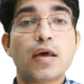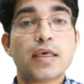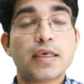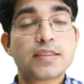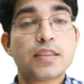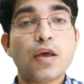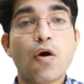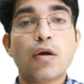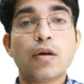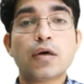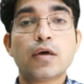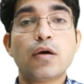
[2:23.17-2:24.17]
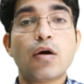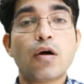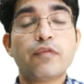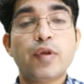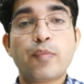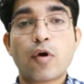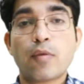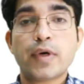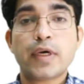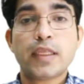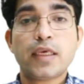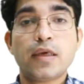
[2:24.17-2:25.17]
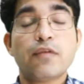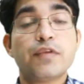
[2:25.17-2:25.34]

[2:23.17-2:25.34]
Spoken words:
is the owner of the property